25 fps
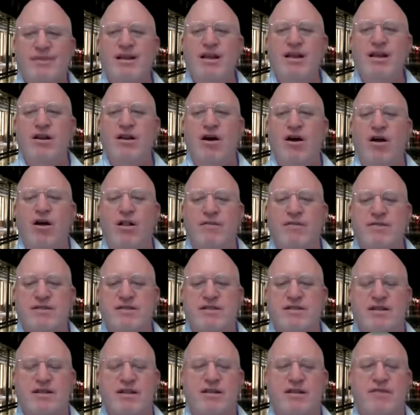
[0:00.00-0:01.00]
And all of a
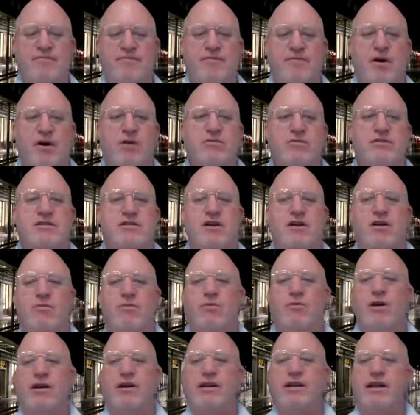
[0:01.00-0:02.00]
sudden, the phones
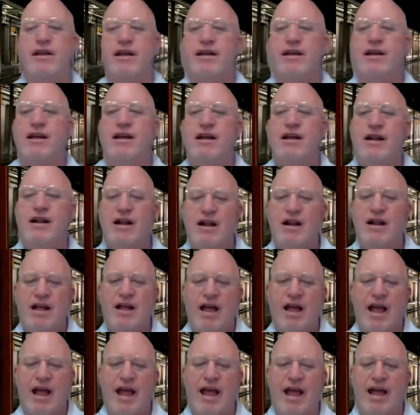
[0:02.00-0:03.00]
aren't working
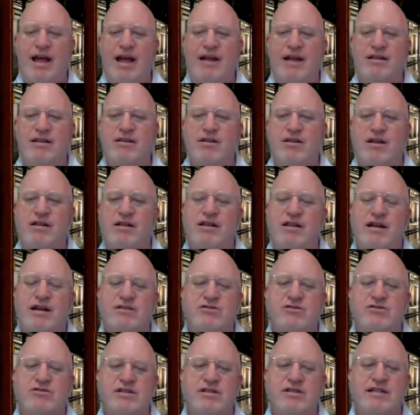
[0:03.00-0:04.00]
and the
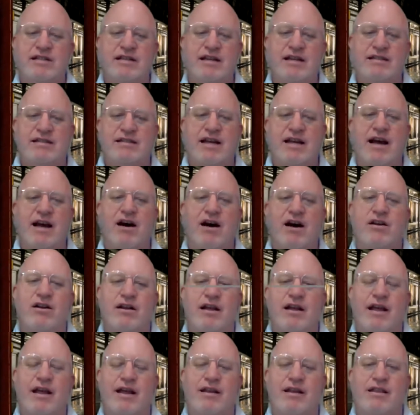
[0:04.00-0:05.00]
electricity's out,
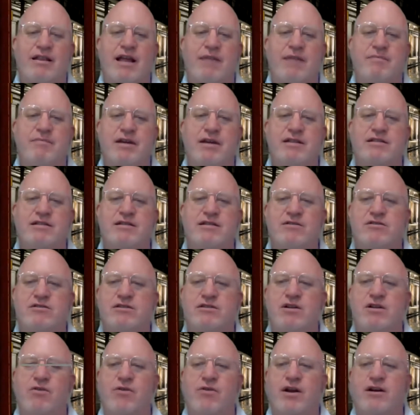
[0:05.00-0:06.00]
and that means
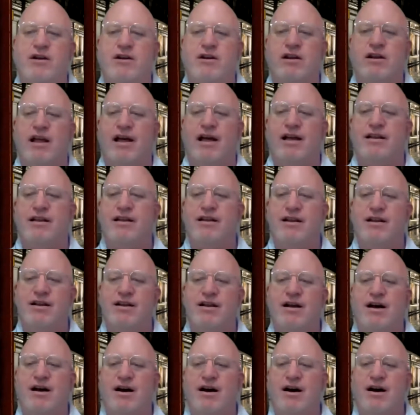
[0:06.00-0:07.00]
there's no internet.
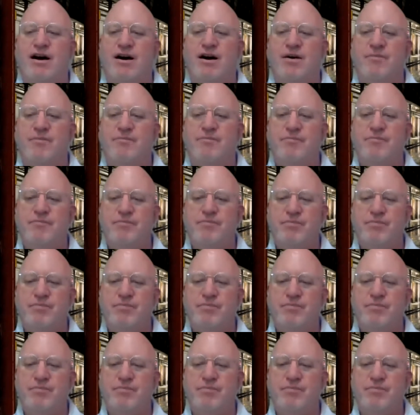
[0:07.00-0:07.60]
Um,